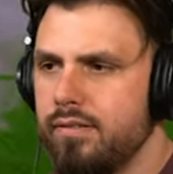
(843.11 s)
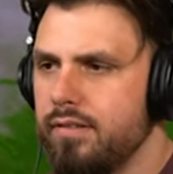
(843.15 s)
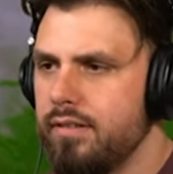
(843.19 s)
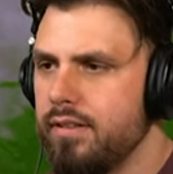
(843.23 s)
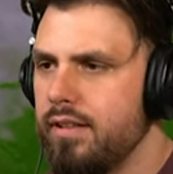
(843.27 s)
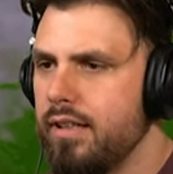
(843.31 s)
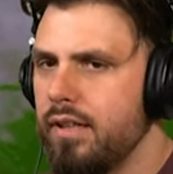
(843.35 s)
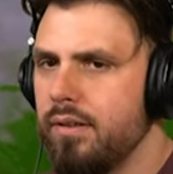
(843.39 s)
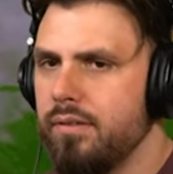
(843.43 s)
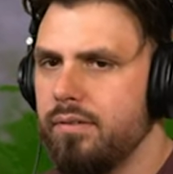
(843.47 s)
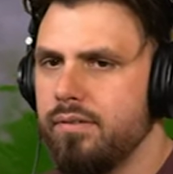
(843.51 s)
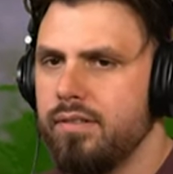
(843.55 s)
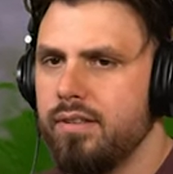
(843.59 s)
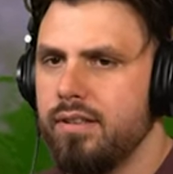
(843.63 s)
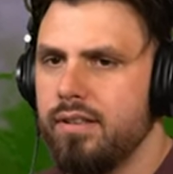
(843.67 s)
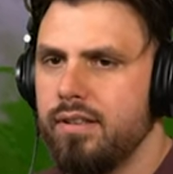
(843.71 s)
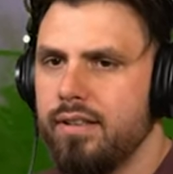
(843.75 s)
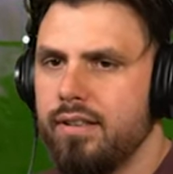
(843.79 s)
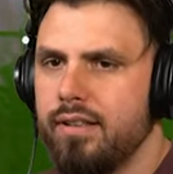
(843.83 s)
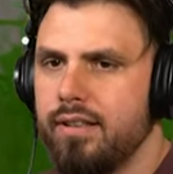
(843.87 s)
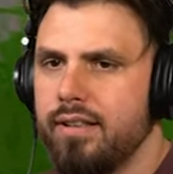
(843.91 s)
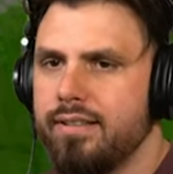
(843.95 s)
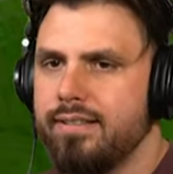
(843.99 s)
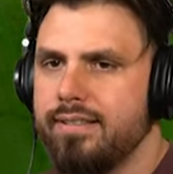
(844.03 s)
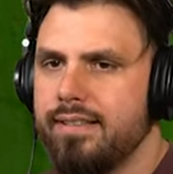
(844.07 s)
You know,
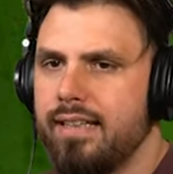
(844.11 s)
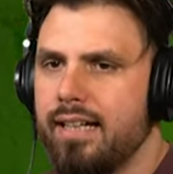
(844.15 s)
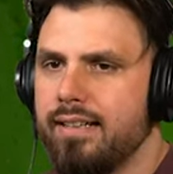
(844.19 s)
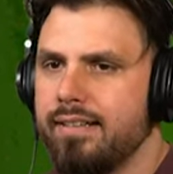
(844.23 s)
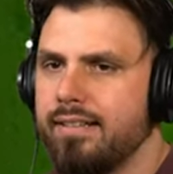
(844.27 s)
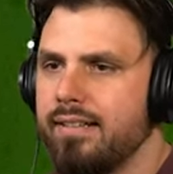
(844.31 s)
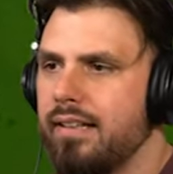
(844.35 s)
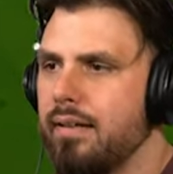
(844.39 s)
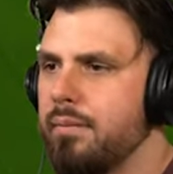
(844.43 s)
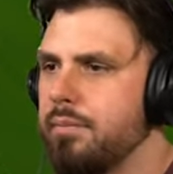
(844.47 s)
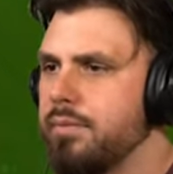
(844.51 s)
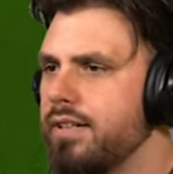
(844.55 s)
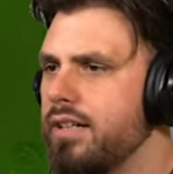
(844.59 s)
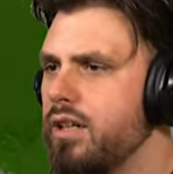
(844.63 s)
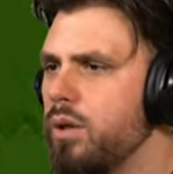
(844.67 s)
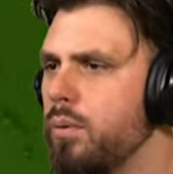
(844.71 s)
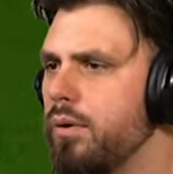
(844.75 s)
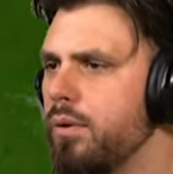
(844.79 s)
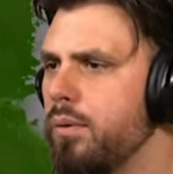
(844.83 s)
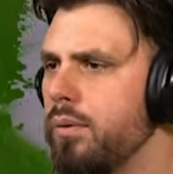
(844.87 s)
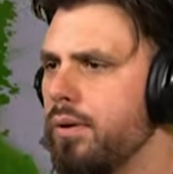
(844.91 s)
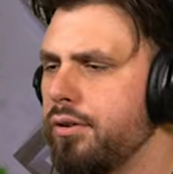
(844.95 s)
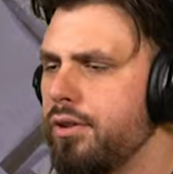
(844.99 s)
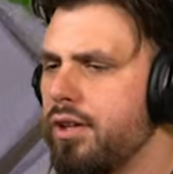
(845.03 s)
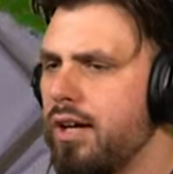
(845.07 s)
it's sad times. I don't
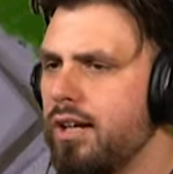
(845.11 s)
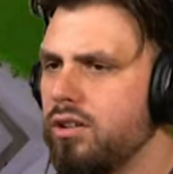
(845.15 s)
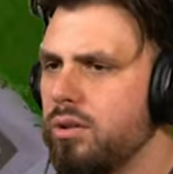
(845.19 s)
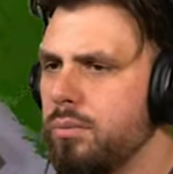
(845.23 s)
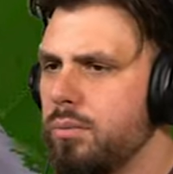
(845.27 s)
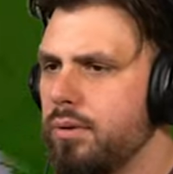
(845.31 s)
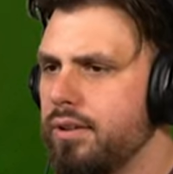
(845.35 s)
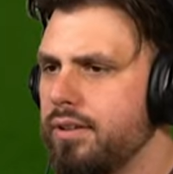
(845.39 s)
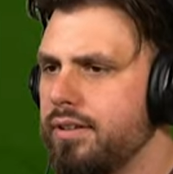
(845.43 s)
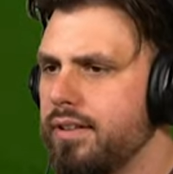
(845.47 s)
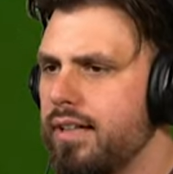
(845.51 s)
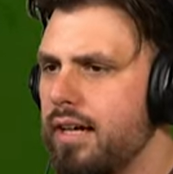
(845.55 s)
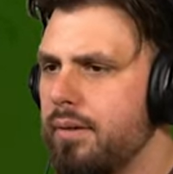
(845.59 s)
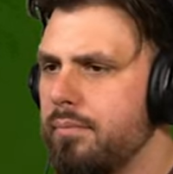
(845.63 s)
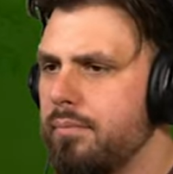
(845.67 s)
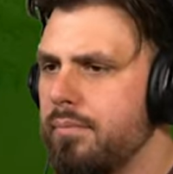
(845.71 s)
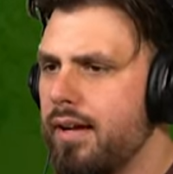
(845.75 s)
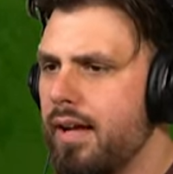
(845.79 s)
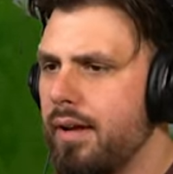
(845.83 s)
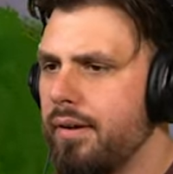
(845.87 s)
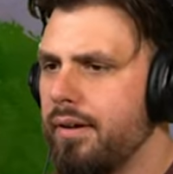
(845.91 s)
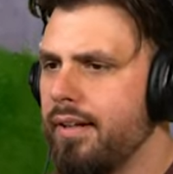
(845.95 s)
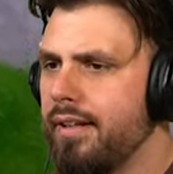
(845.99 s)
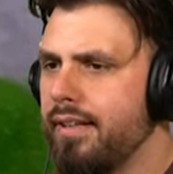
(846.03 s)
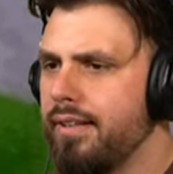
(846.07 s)
really want to talk to him all the time.
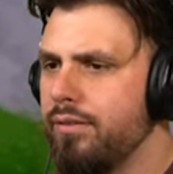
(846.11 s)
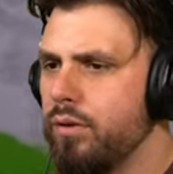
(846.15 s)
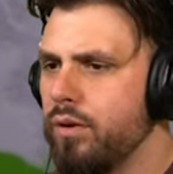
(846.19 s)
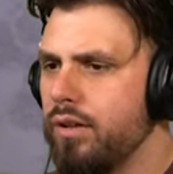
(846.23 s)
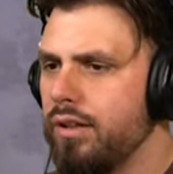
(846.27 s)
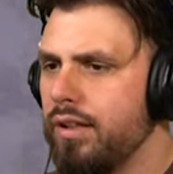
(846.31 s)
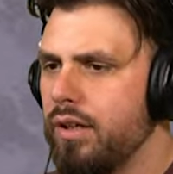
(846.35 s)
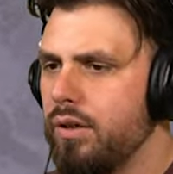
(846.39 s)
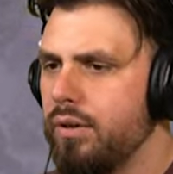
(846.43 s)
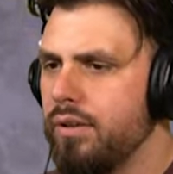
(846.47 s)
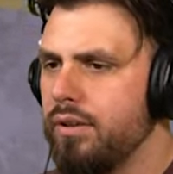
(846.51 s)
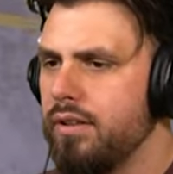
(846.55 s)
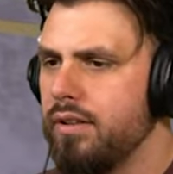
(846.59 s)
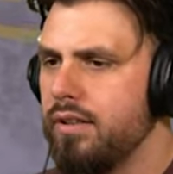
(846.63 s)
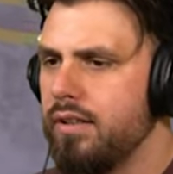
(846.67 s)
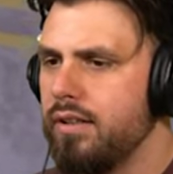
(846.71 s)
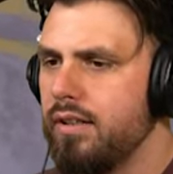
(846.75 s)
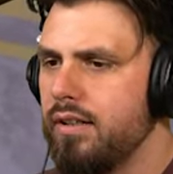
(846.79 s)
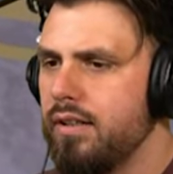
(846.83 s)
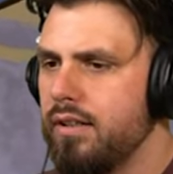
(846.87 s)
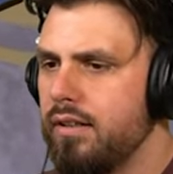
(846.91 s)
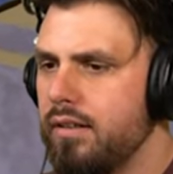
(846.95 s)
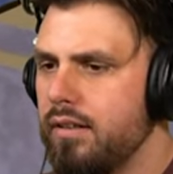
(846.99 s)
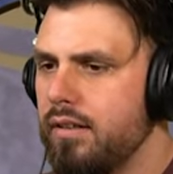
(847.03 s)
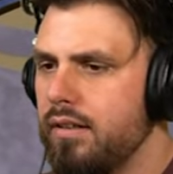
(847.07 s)
I'm gonna leave you alone.
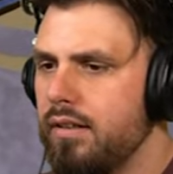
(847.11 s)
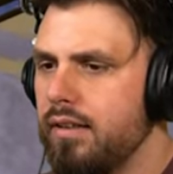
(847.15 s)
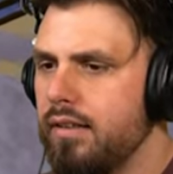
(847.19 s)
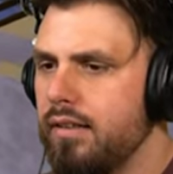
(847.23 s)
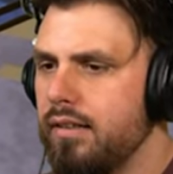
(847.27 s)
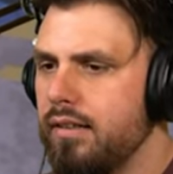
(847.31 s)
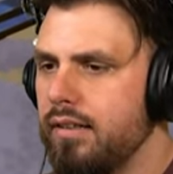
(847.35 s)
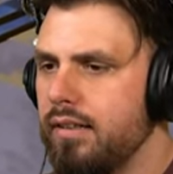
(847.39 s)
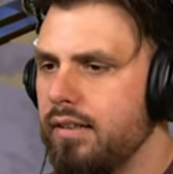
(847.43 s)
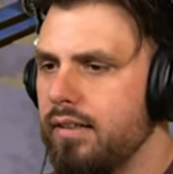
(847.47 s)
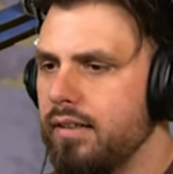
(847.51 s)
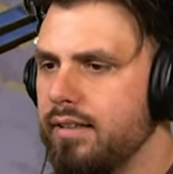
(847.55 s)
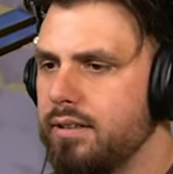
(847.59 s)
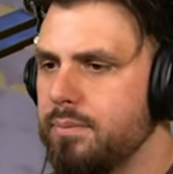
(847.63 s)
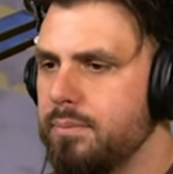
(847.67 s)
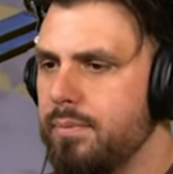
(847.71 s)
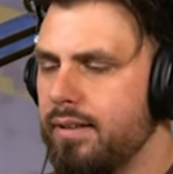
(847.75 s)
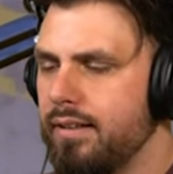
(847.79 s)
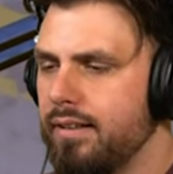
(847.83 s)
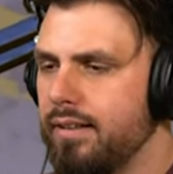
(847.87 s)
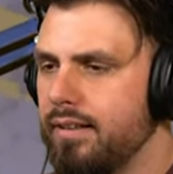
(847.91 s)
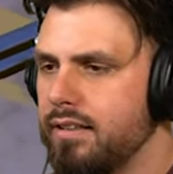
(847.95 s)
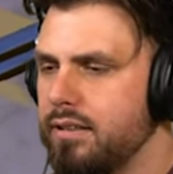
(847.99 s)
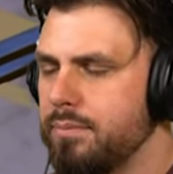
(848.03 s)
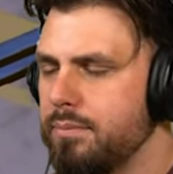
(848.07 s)
Uh,
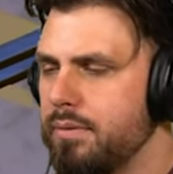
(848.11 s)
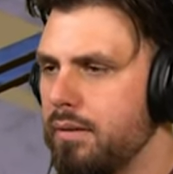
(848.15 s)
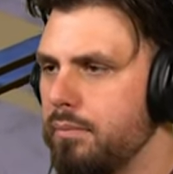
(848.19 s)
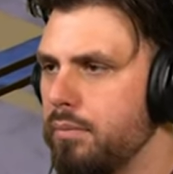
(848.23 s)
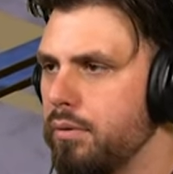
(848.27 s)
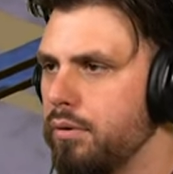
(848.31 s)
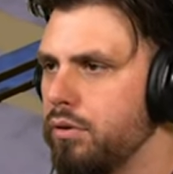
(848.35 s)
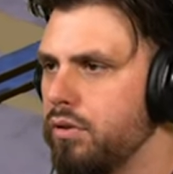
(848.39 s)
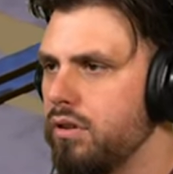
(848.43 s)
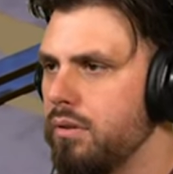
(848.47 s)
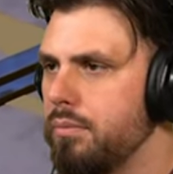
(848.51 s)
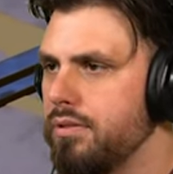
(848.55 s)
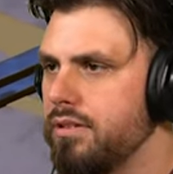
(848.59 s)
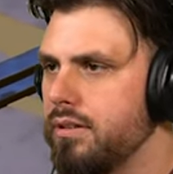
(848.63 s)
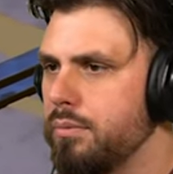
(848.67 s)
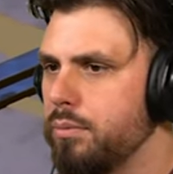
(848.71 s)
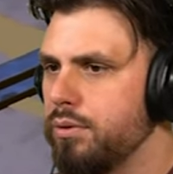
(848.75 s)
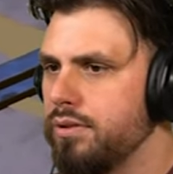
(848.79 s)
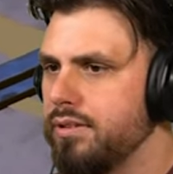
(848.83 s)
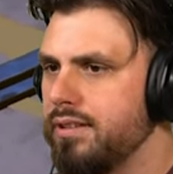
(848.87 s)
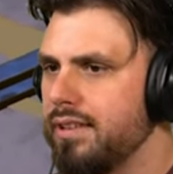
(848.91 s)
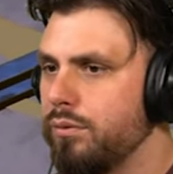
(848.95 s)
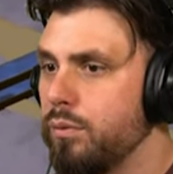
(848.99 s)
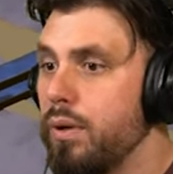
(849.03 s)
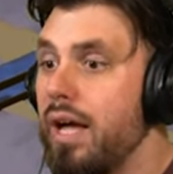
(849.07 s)
dismantle this bad boy to give me some
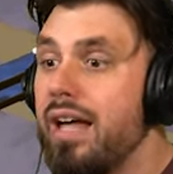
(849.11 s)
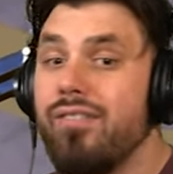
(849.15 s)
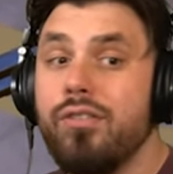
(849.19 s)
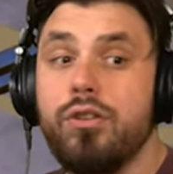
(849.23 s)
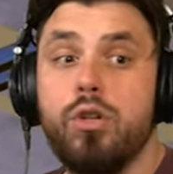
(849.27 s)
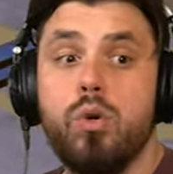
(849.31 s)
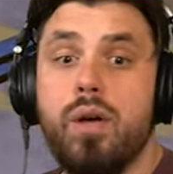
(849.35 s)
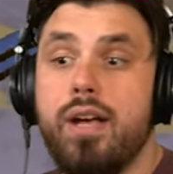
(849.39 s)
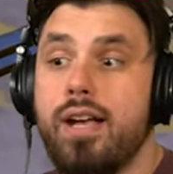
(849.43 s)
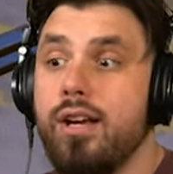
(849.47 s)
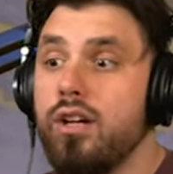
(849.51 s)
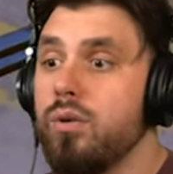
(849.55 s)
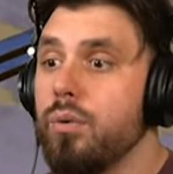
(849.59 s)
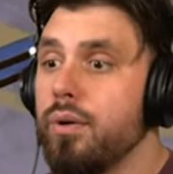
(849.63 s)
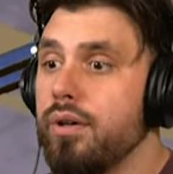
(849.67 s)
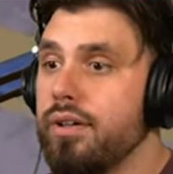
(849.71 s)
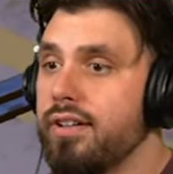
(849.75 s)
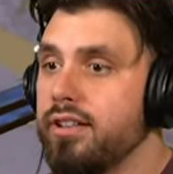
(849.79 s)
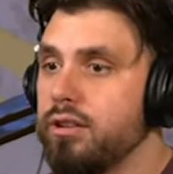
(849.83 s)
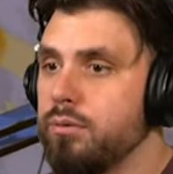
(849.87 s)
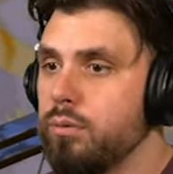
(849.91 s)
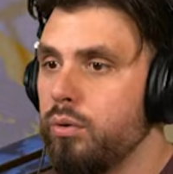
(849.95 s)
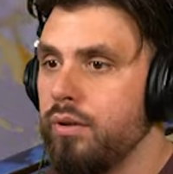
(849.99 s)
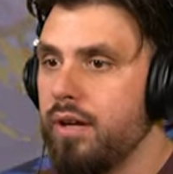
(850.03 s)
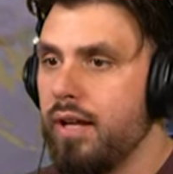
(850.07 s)
more stuff. We have a new area we can
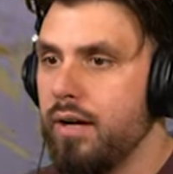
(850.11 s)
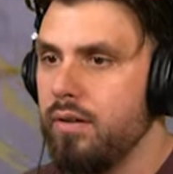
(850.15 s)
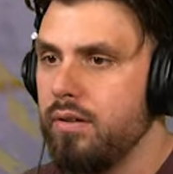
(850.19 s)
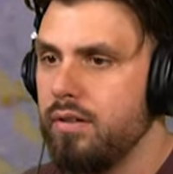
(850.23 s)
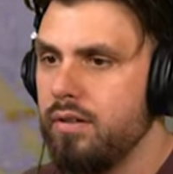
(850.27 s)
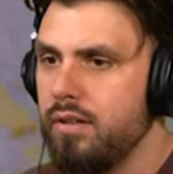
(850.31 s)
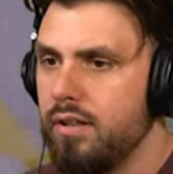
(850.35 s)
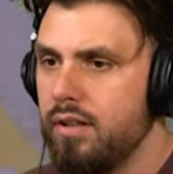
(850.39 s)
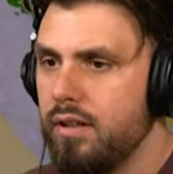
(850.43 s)
explore now.